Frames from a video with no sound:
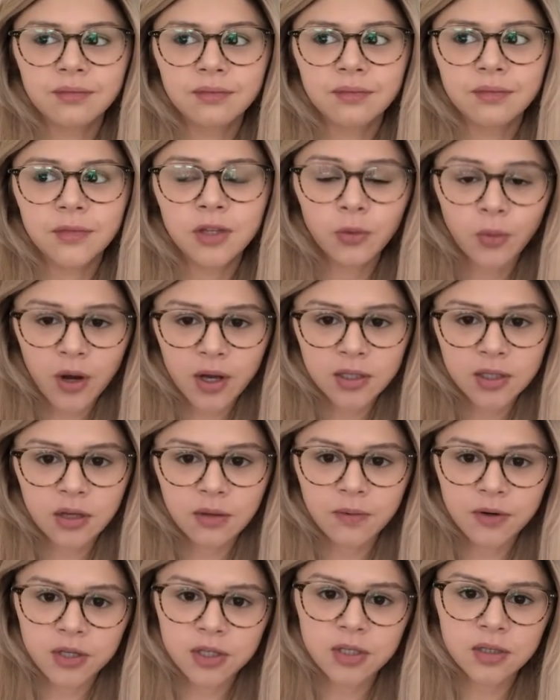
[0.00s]
the worst
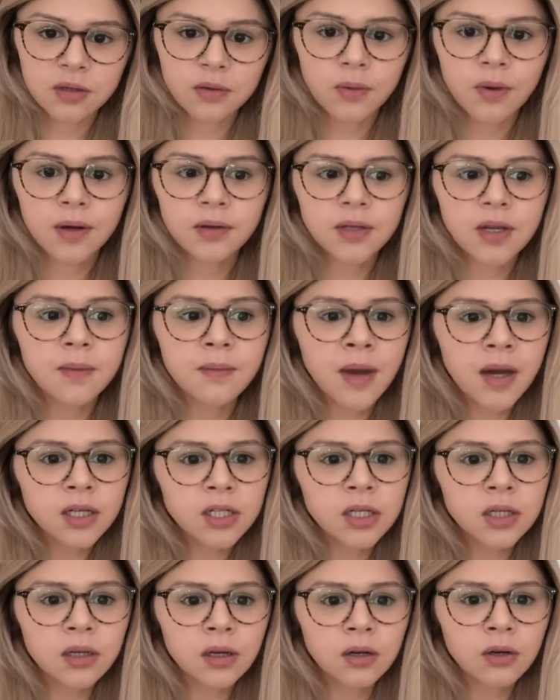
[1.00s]
toothbrushes in the world.
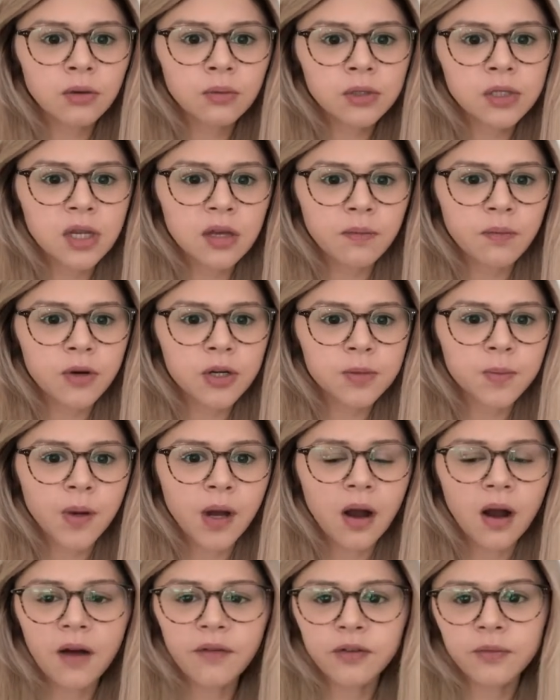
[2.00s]
Imagine a normal toothbrush but
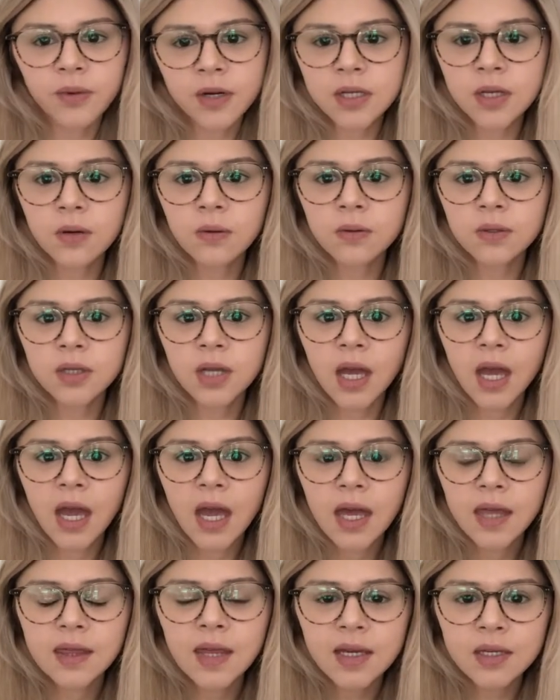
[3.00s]
half the bristles.
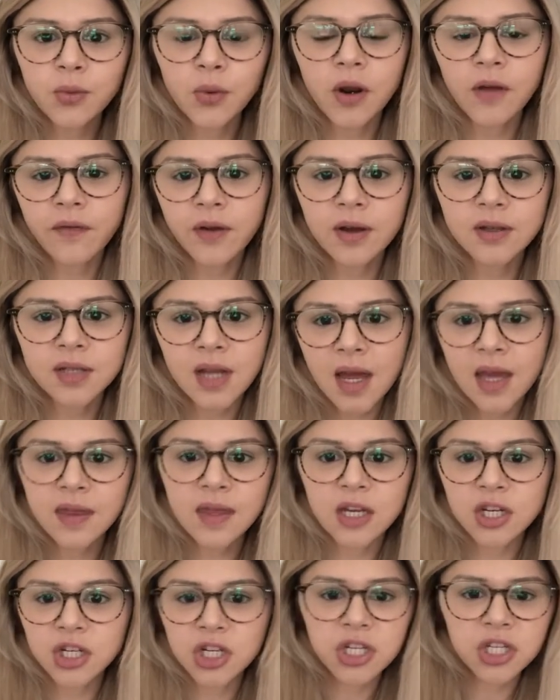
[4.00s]
That's what it feels like.
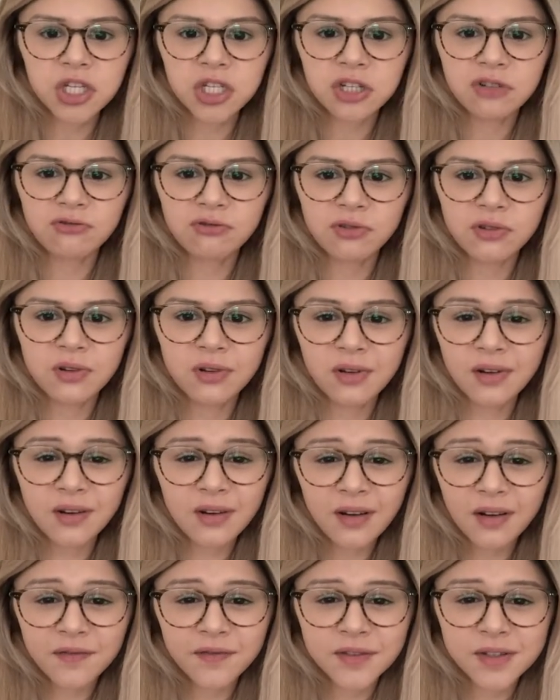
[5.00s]
They're just
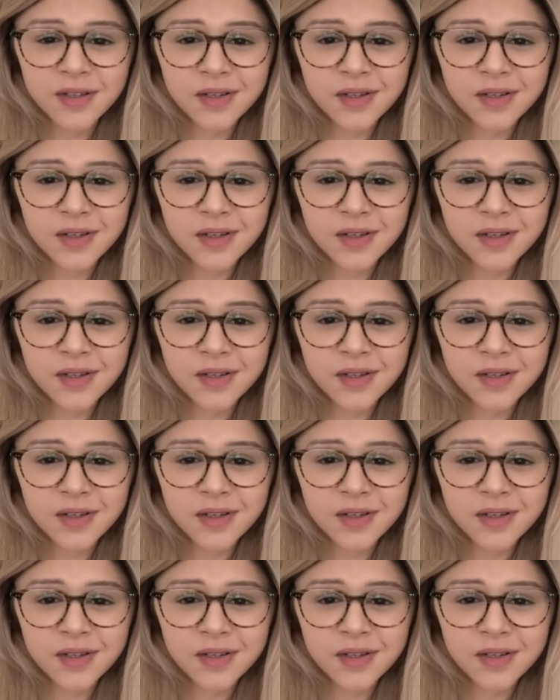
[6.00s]
enough to